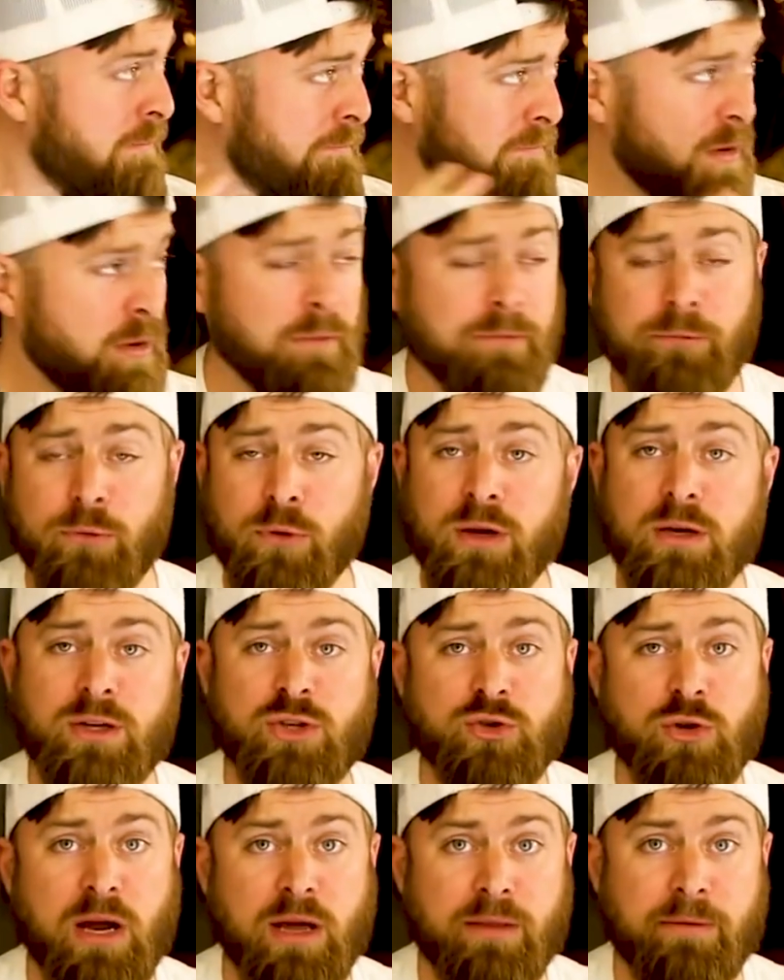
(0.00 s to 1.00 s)
Feel free to
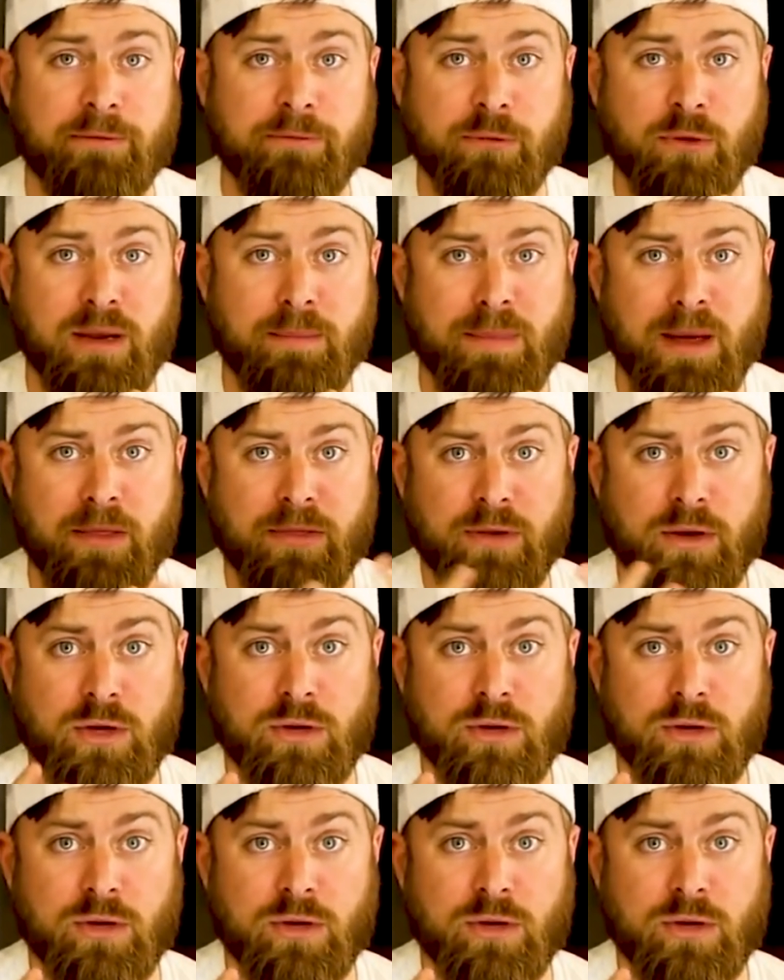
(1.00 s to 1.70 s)
try the free method